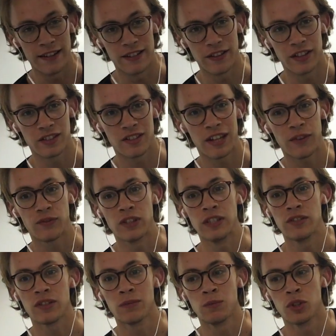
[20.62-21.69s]
there's definitely
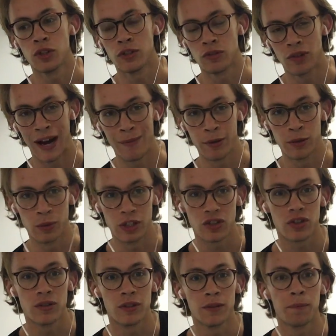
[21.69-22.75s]
some good grammar which
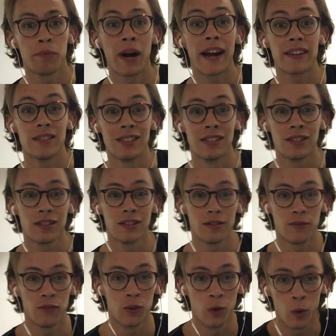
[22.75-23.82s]
you can practice
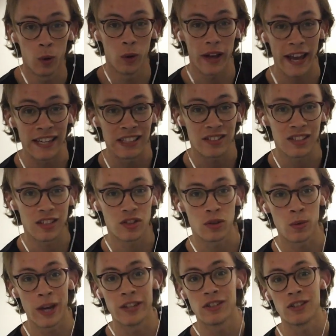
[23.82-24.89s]
for any
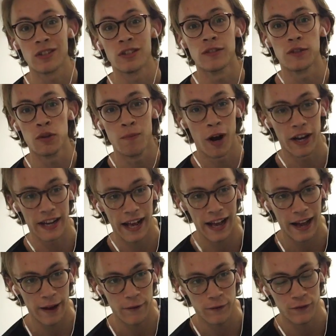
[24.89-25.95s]
situation you might
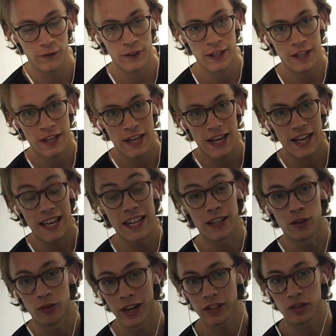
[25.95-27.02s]
have in
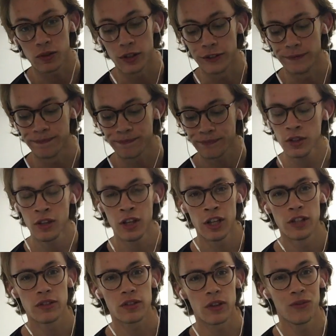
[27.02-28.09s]
a restaurant.
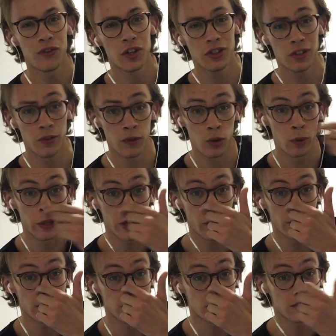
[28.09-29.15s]
So first of all, we're
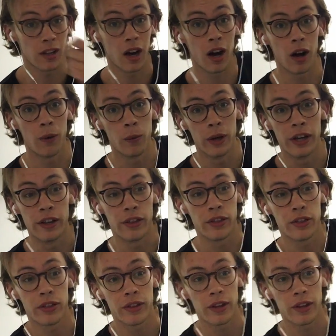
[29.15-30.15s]
going to start with